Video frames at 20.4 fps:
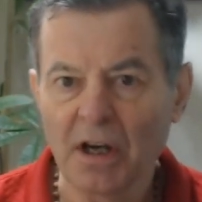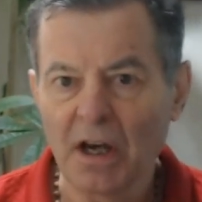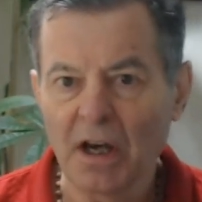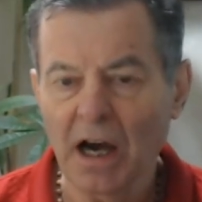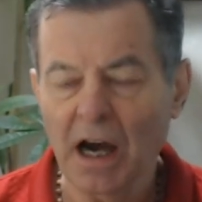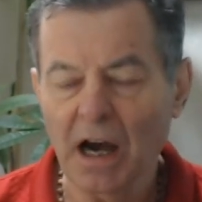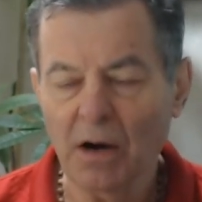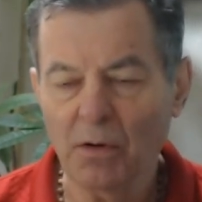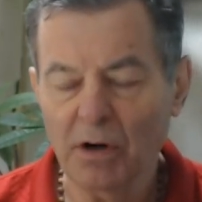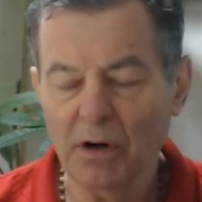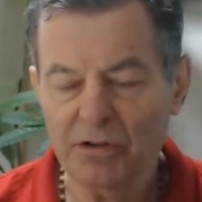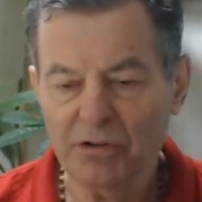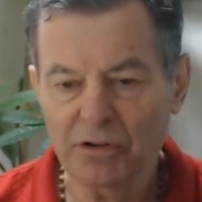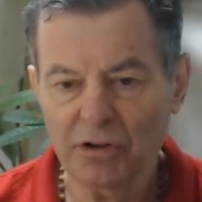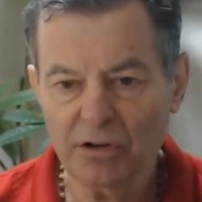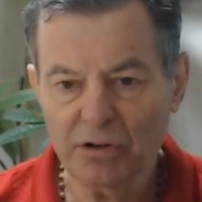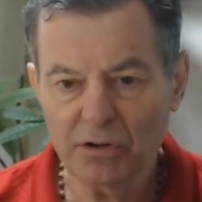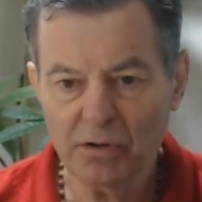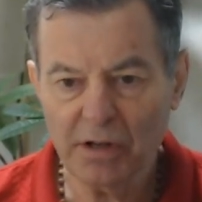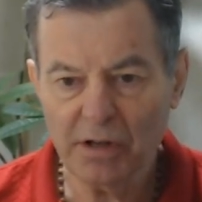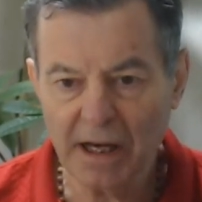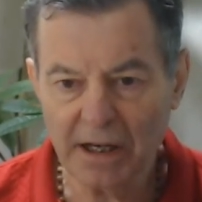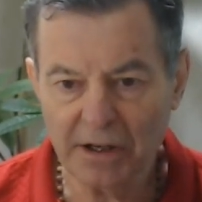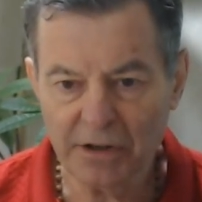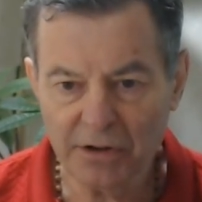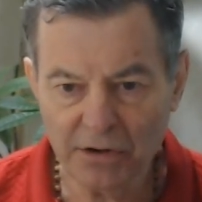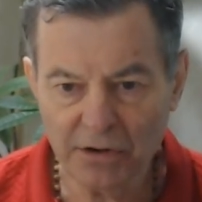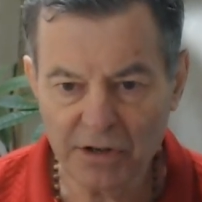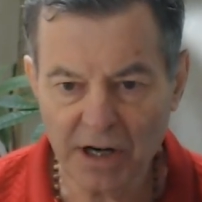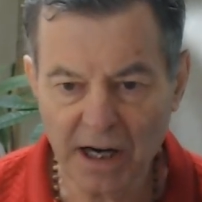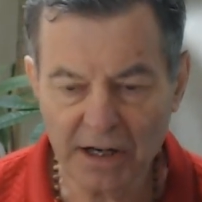I want you to do that in
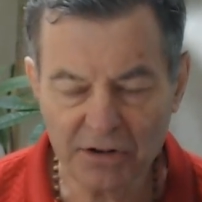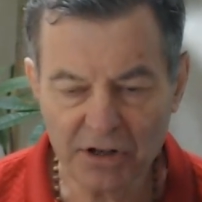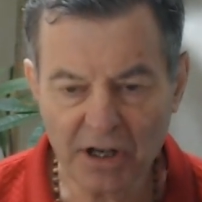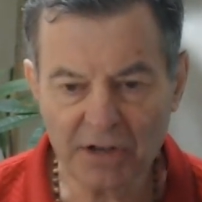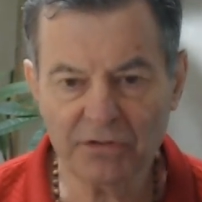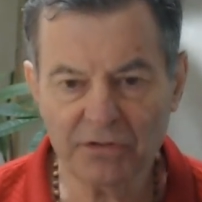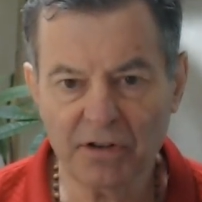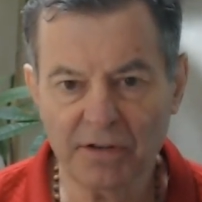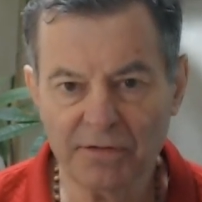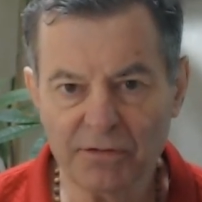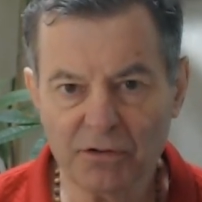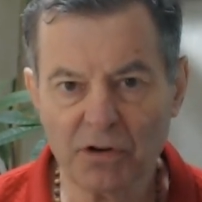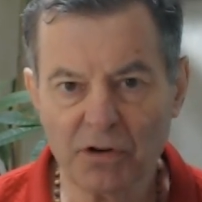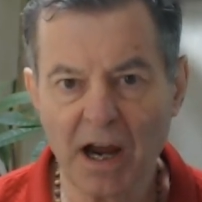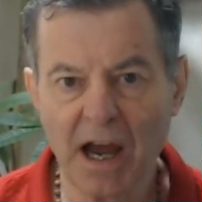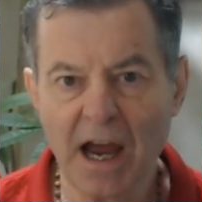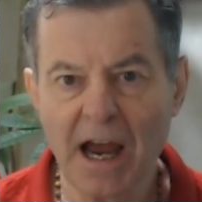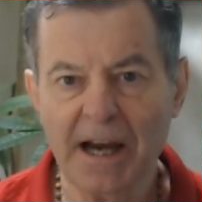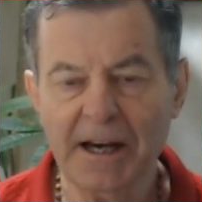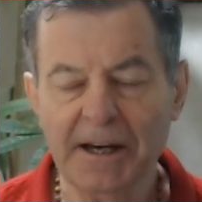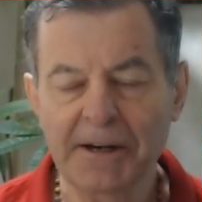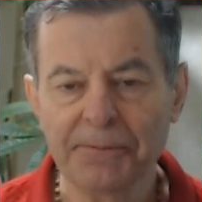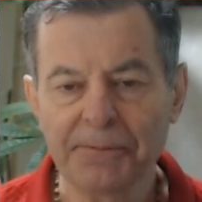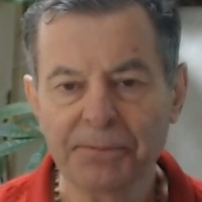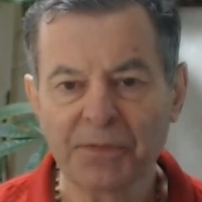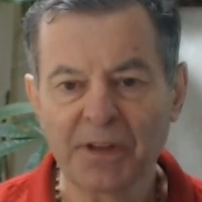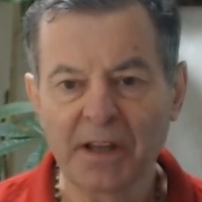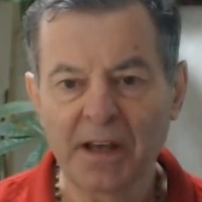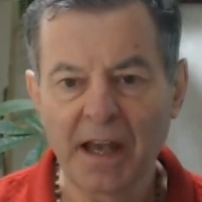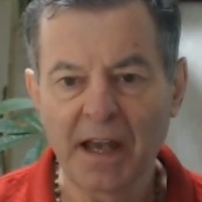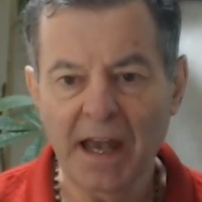your digestive tract
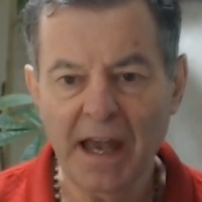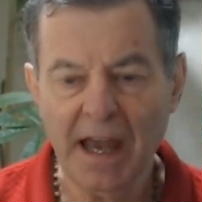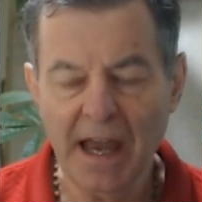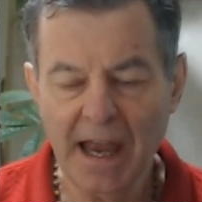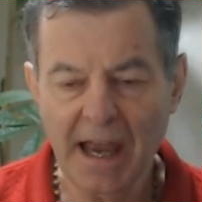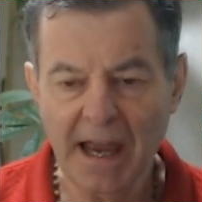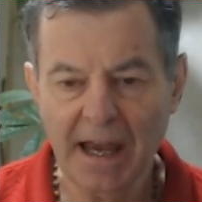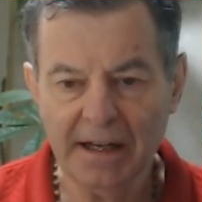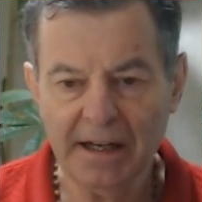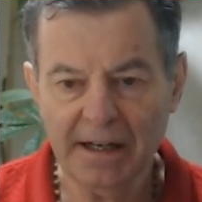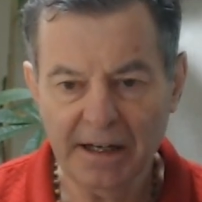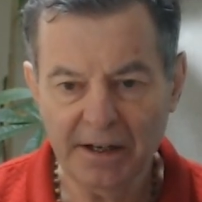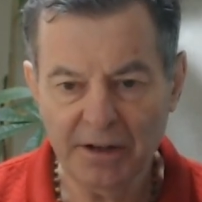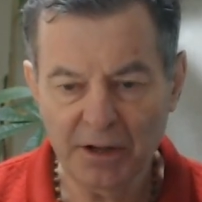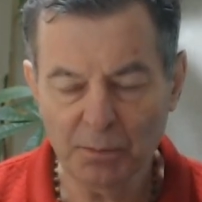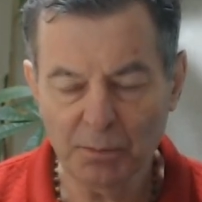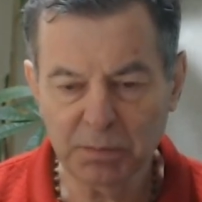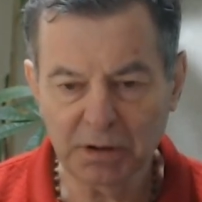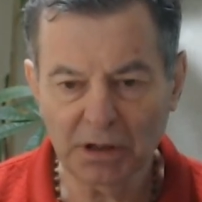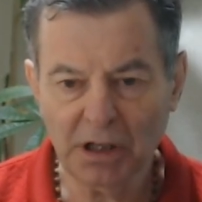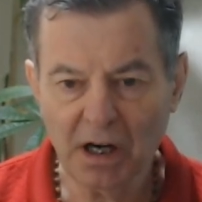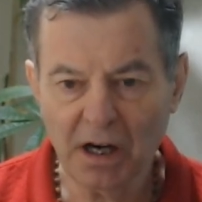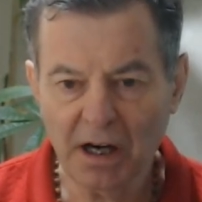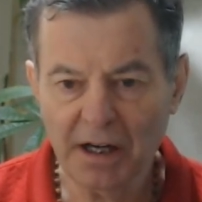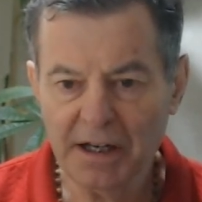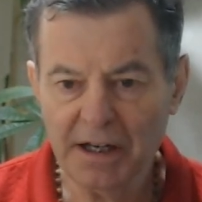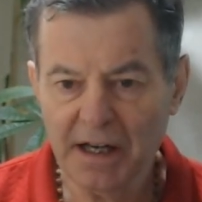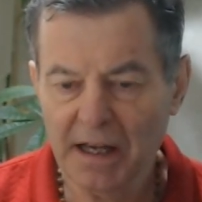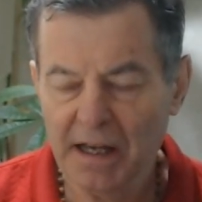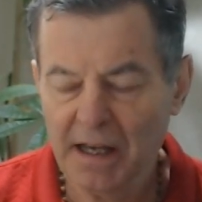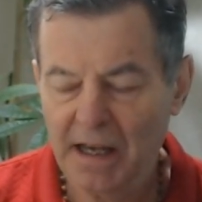and in the
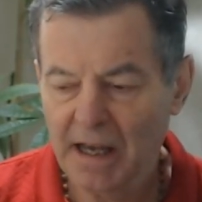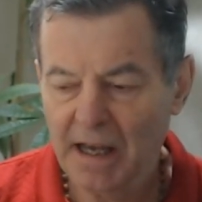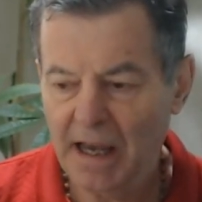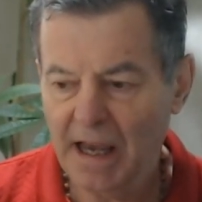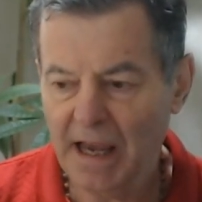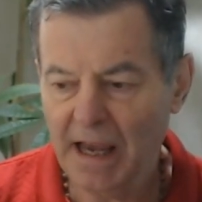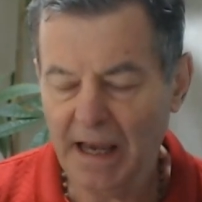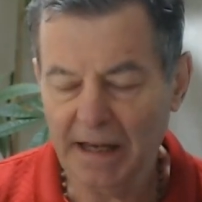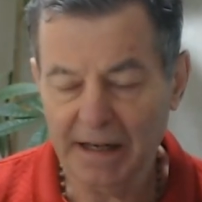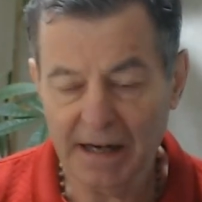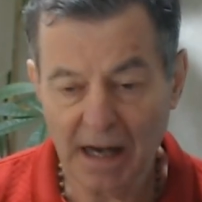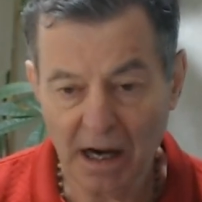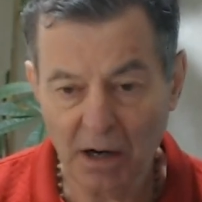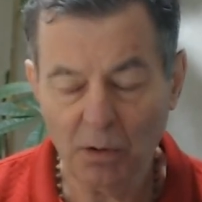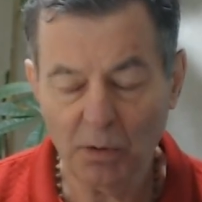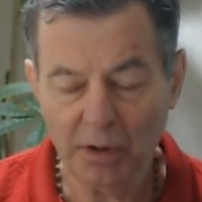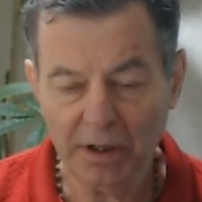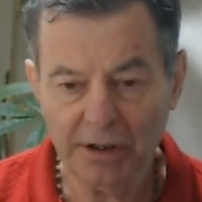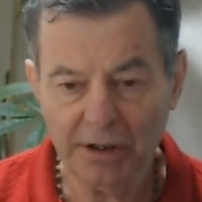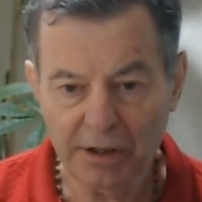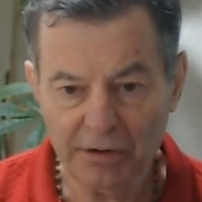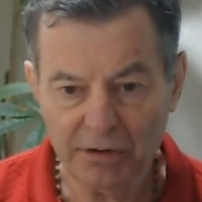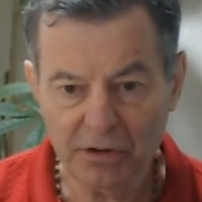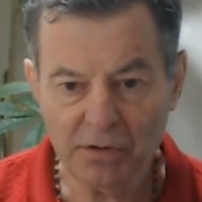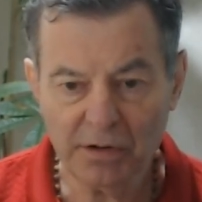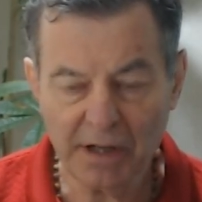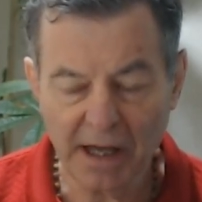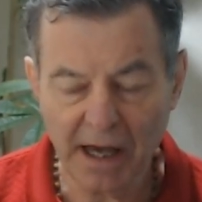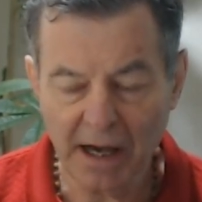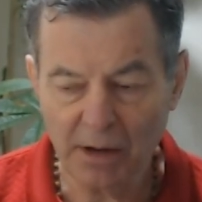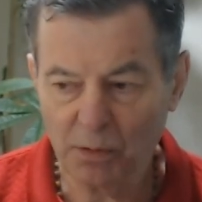blood. And how are we going to do
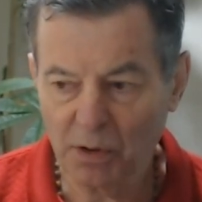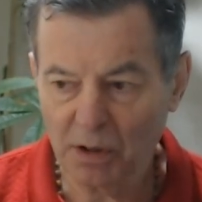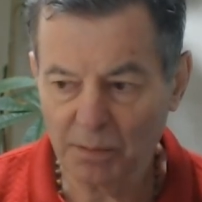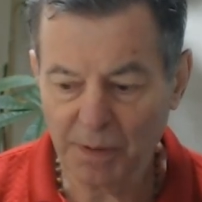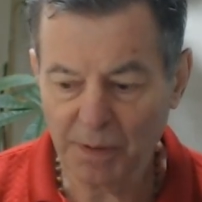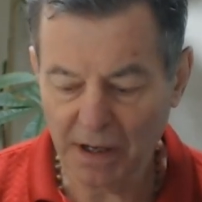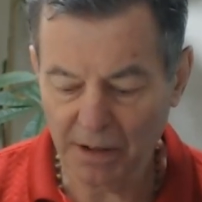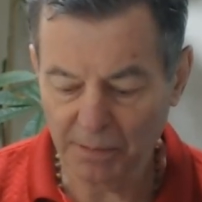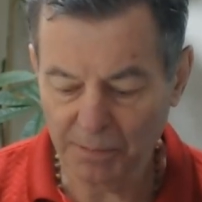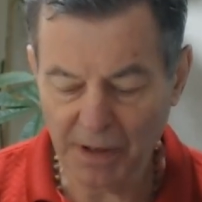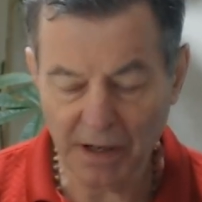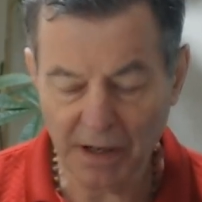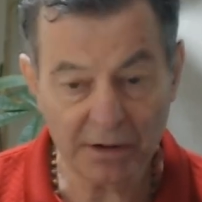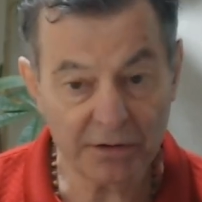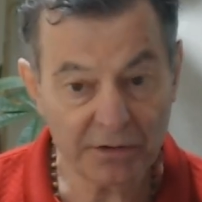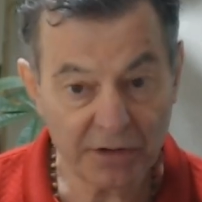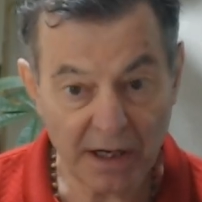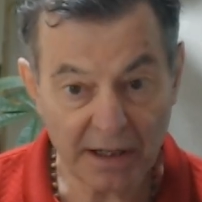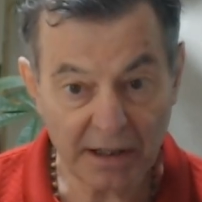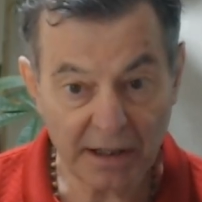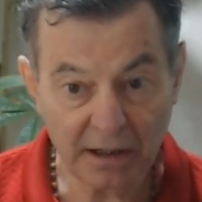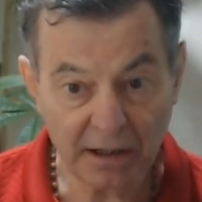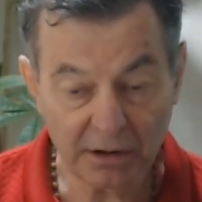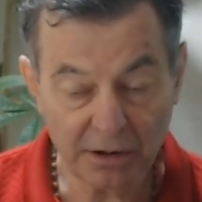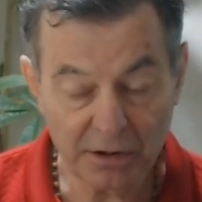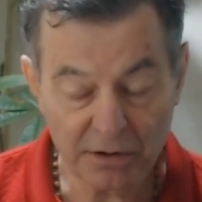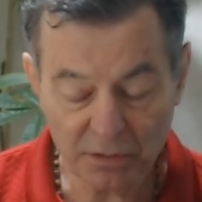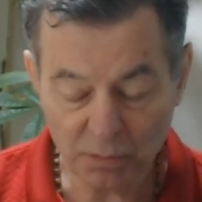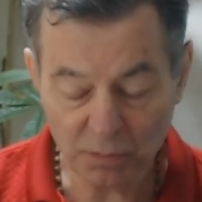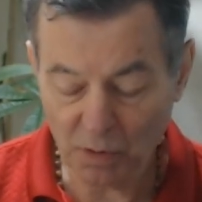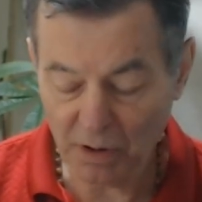that? Well, par parasite killer
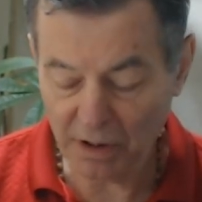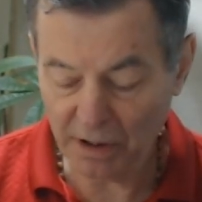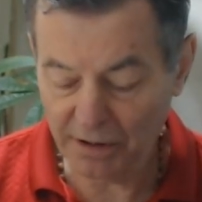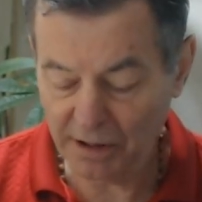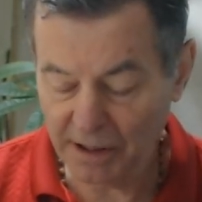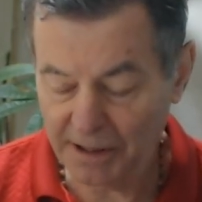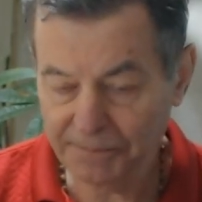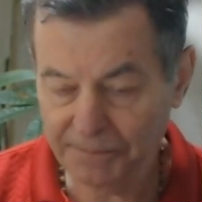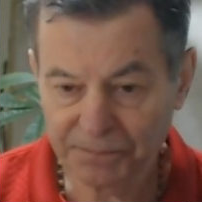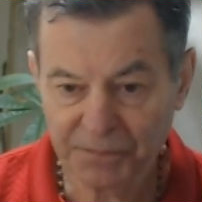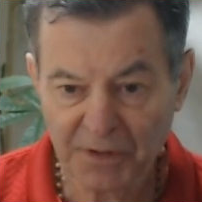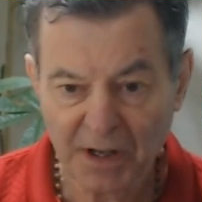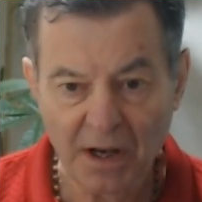is one of them.